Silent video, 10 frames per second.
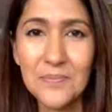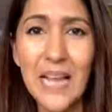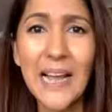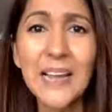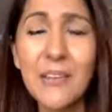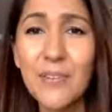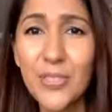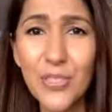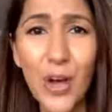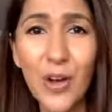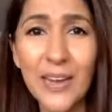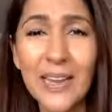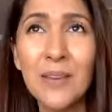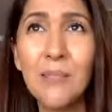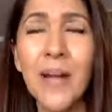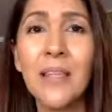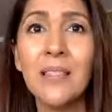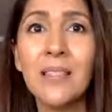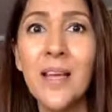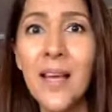I never thought in my
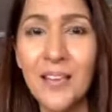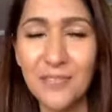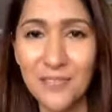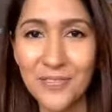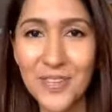life